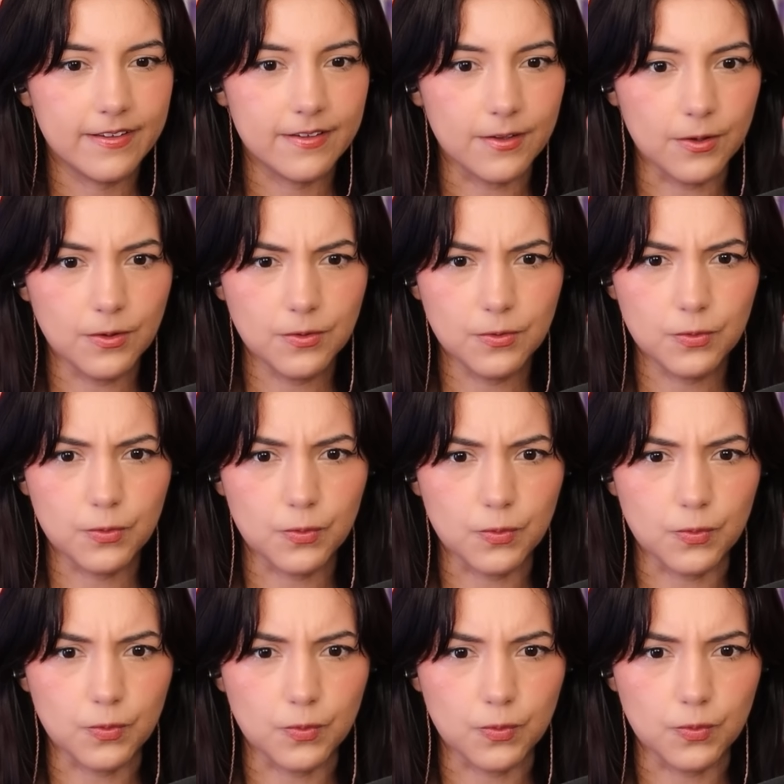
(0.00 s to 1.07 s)

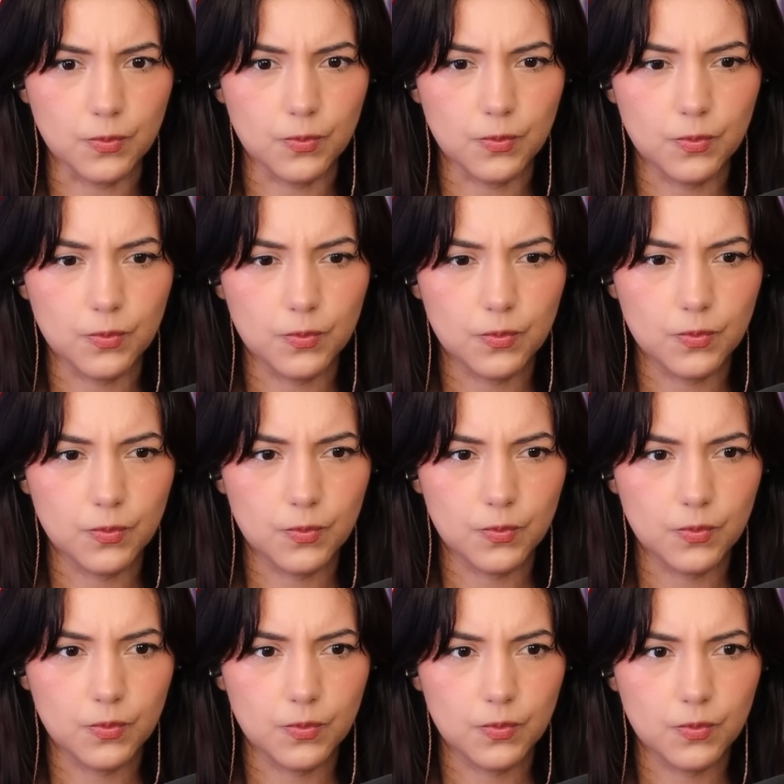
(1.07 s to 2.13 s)
Oh.
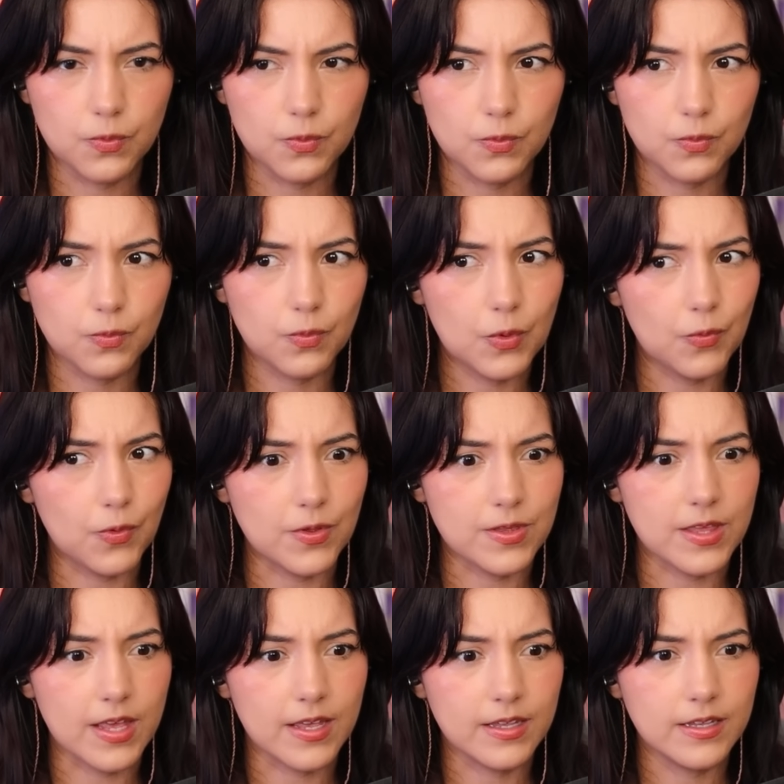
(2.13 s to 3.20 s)
What was
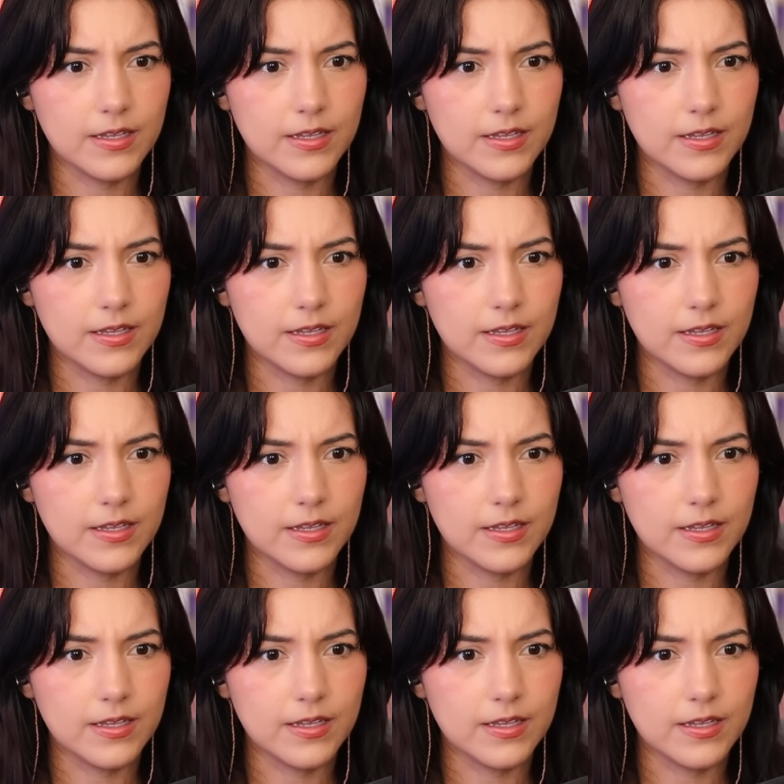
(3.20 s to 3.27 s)
that?